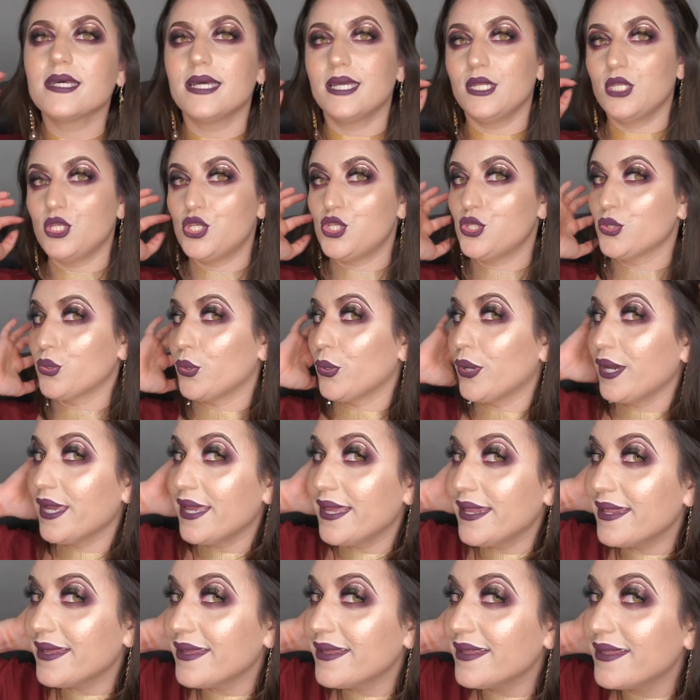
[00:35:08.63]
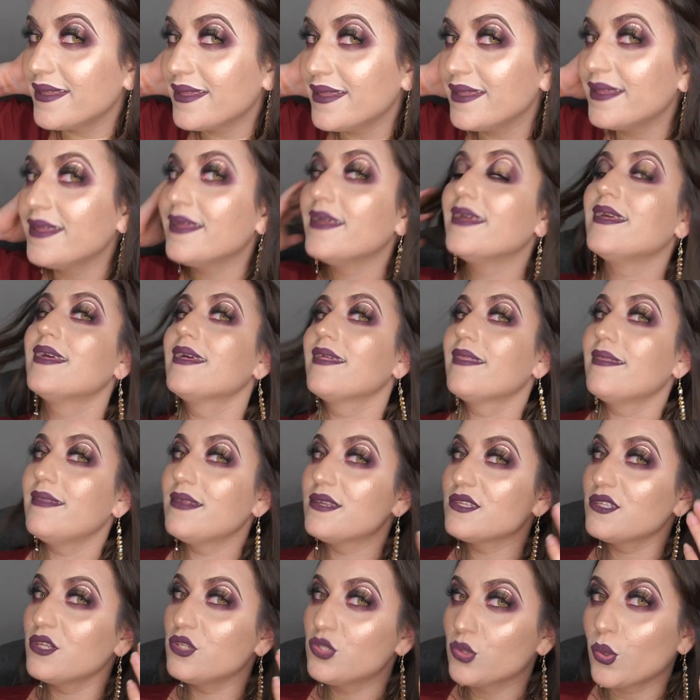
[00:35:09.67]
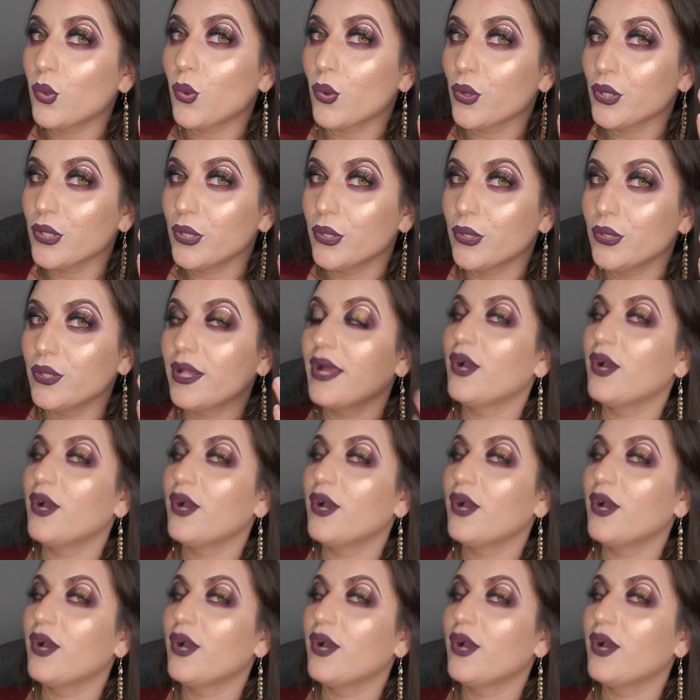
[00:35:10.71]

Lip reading: enjoyed this tutorial.